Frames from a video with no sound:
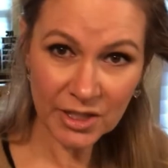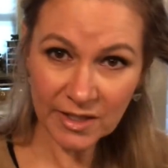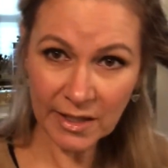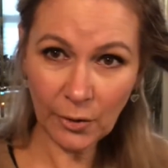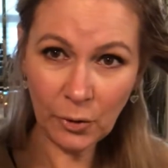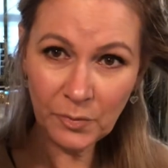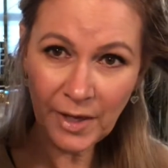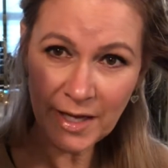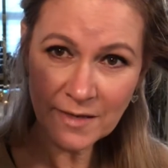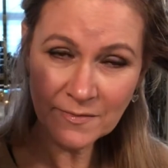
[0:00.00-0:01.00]
is the
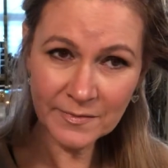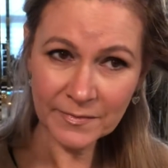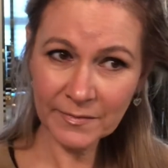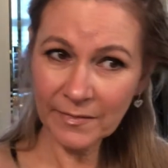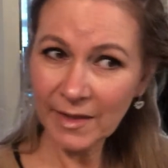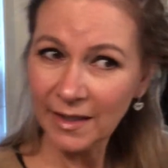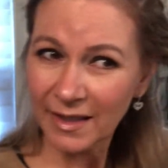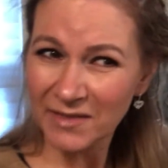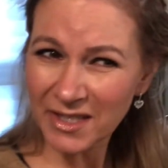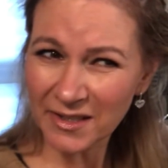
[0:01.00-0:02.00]
Orbe. I'm
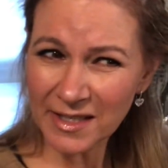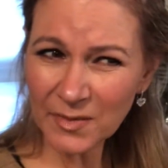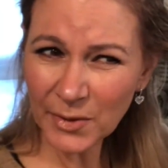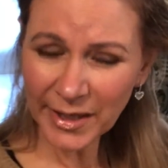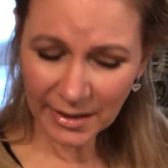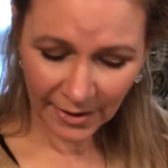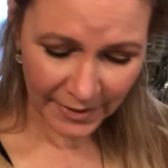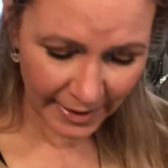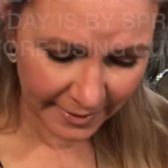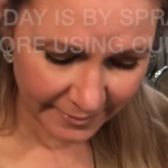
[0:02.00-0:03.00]
just gonna spray it on
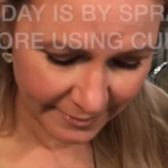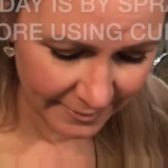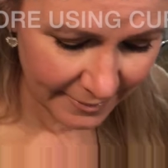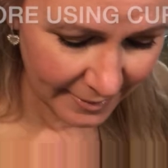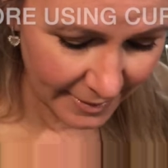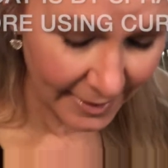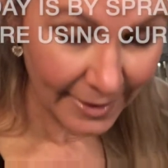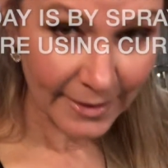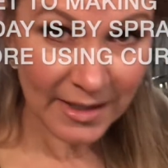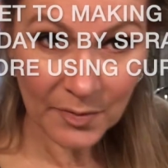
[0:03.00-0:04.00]
there.
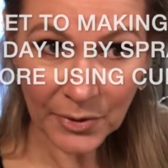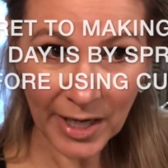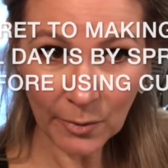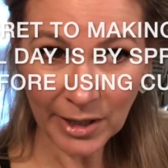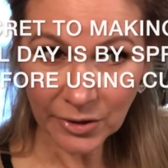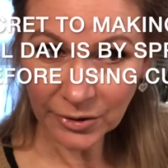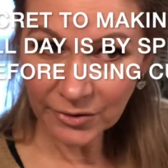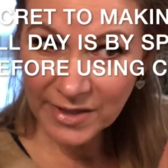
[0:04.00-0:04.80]
The spray, when you use